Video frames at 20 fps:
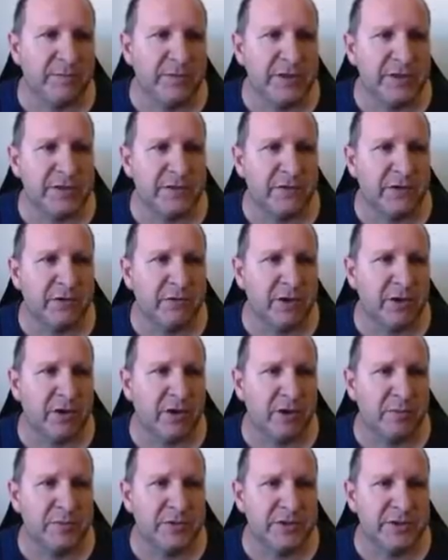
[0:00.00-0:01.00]
There's a few other
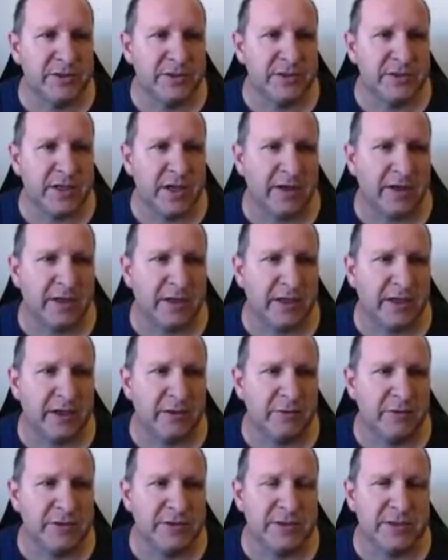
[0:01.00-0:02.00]
options down here,
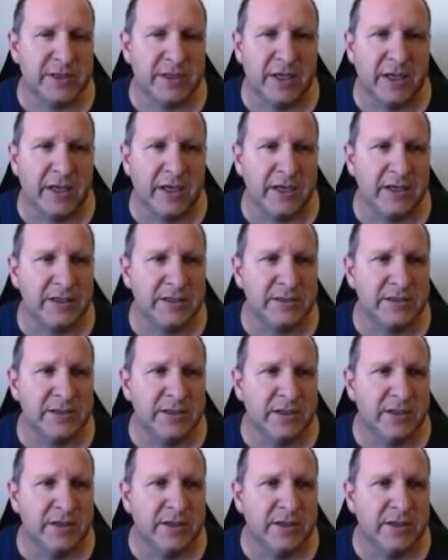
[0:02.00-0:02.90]
which is the gears.